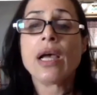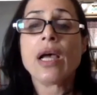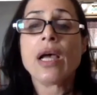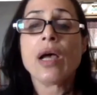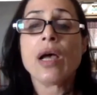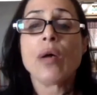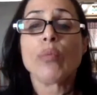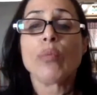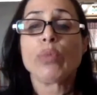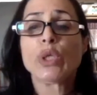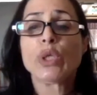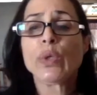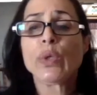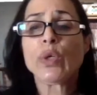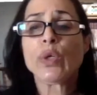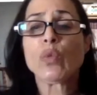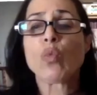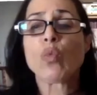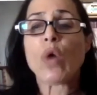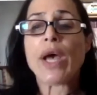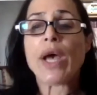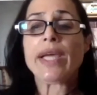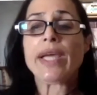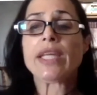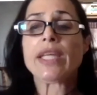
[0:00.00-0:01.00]
Blue and
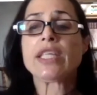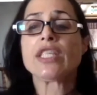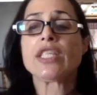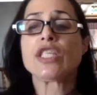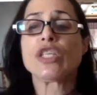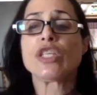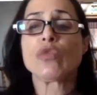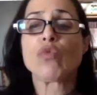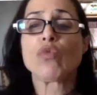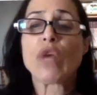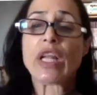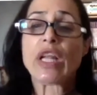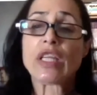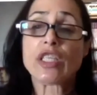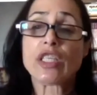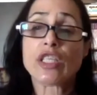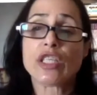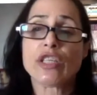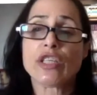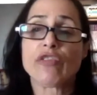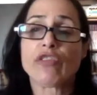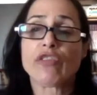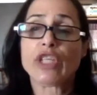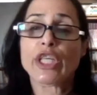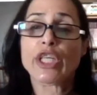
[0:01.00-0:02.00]
White is a
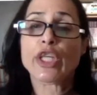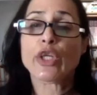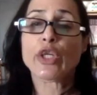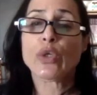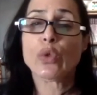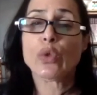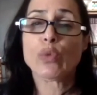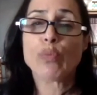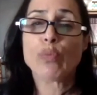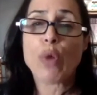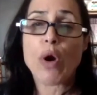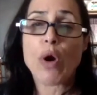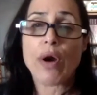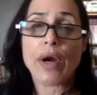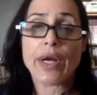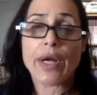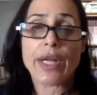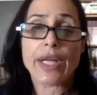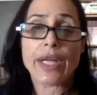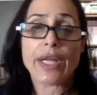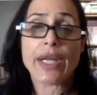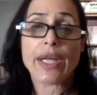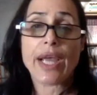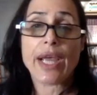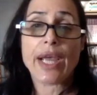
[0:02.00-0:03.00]
relatively new
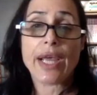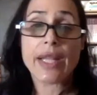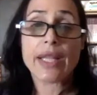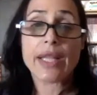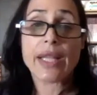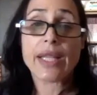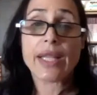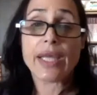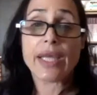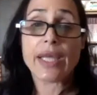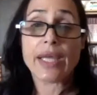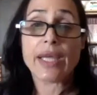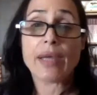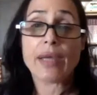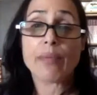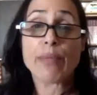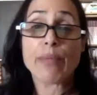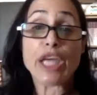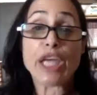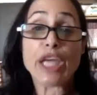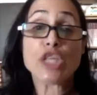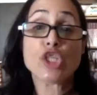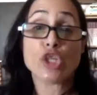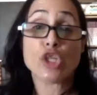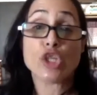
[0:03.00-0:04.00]
party and the major